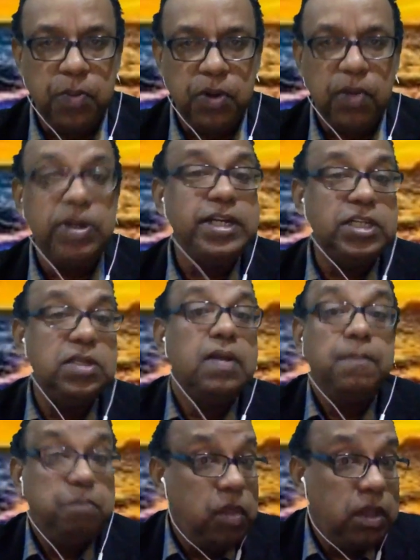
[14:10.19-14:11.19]
i want to teach
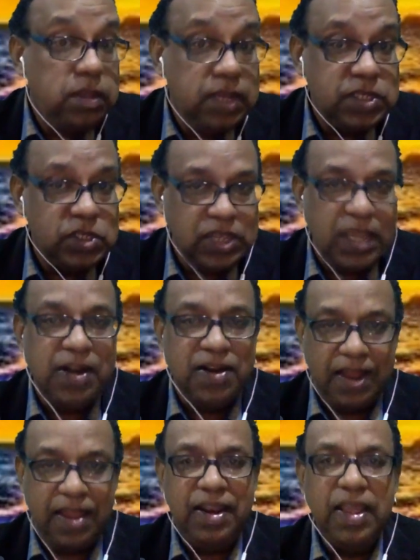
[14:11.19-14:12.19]
then that's a skill
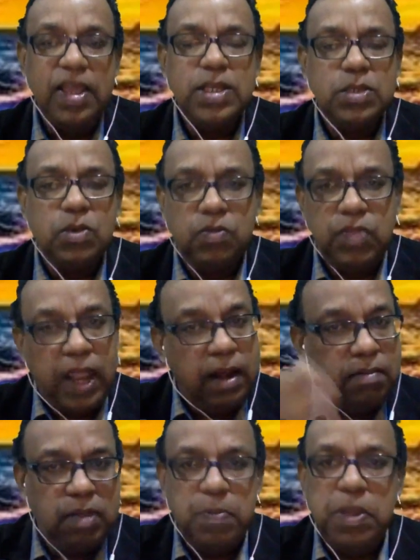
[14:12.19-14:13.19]
right so
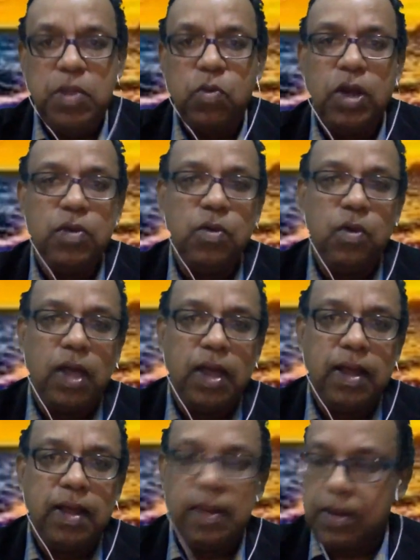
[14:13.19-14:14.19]
then maybe you want to
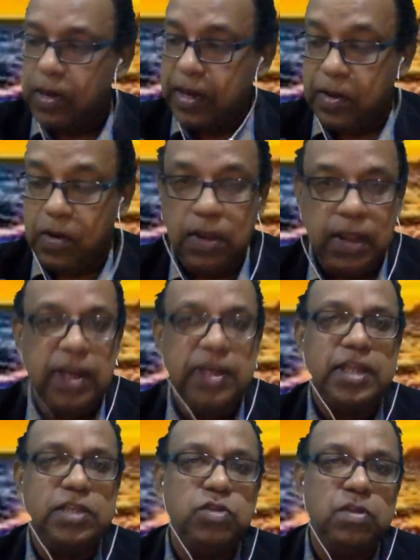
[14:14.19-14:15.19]
uh, get in
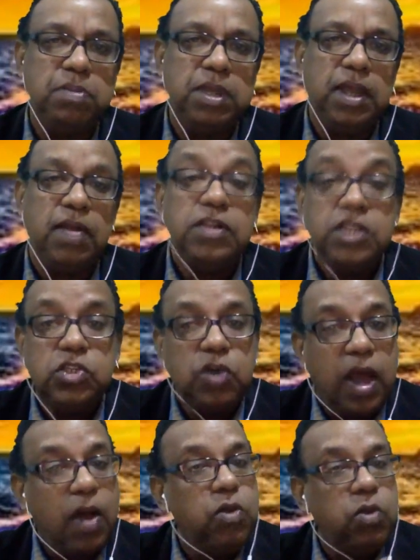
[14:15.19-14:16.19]
touch with me i'll teach you
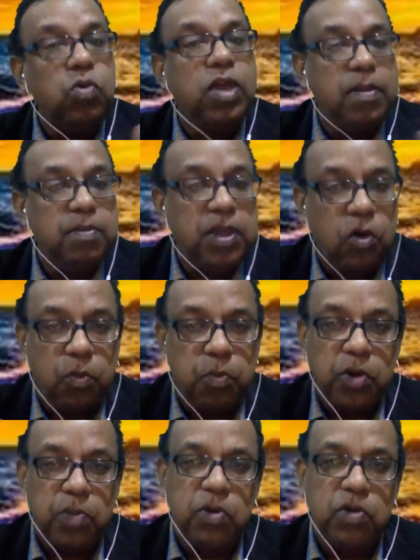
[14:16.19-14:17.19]
how you can be a
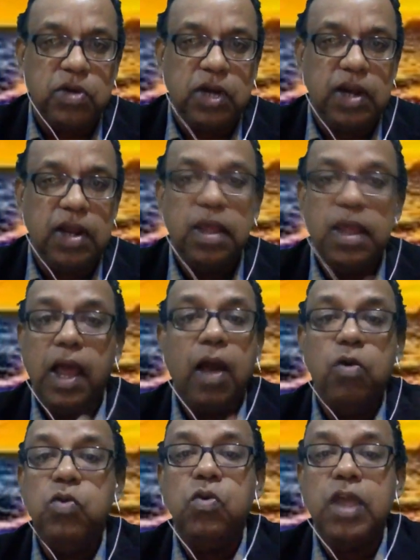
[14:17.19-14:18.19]
ho'oponopono trainer how
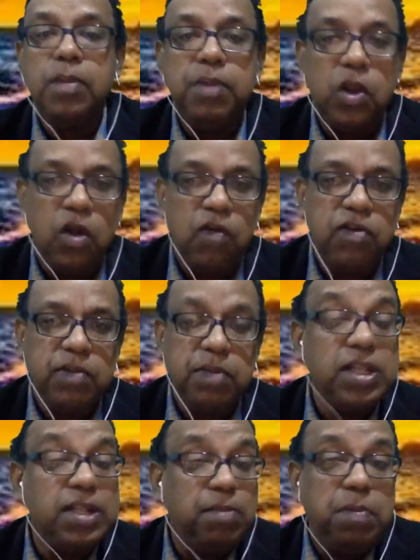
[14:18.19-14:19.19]
you can be a law
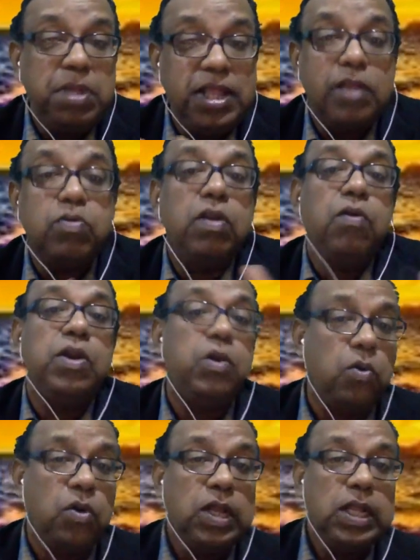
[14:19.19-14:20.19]
because maybe that's what you want to
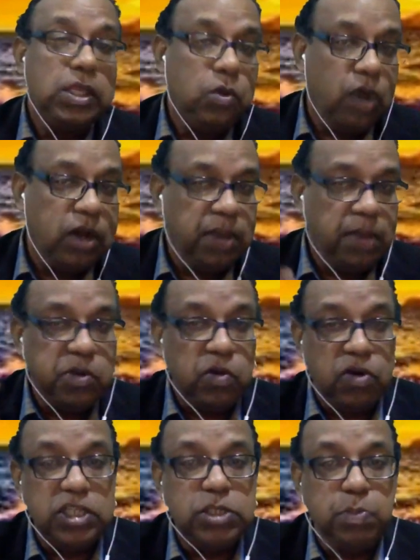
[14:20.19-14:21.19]
do you want to be able to
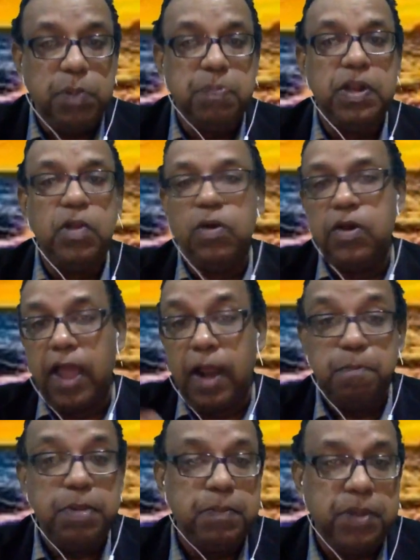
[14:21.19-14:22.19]
reach people you want to
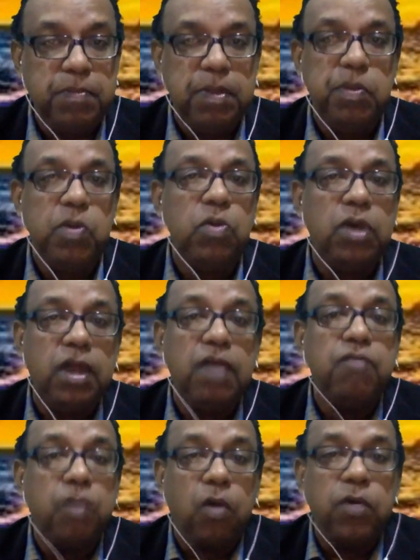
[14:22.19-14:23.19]
help people maybe you
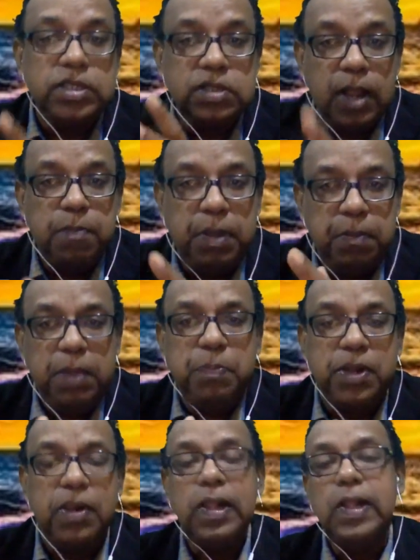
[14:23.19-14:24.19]
love always helping
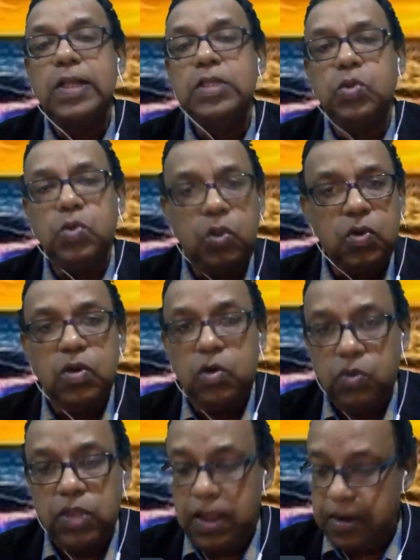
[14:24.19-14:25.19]
people so you could
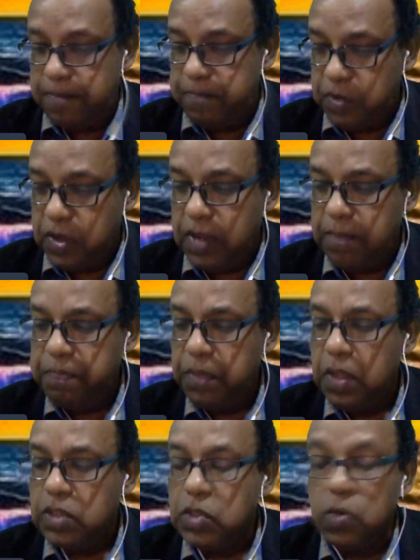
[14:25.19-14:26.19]
do that okay
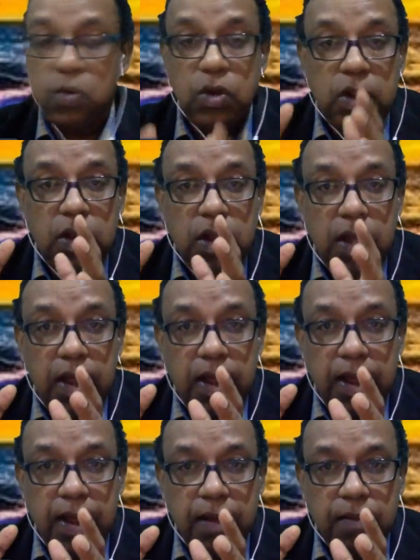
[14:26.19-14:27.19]
so
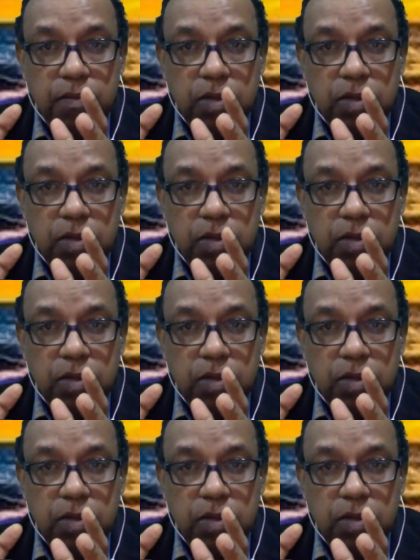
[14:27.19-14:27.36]
uh,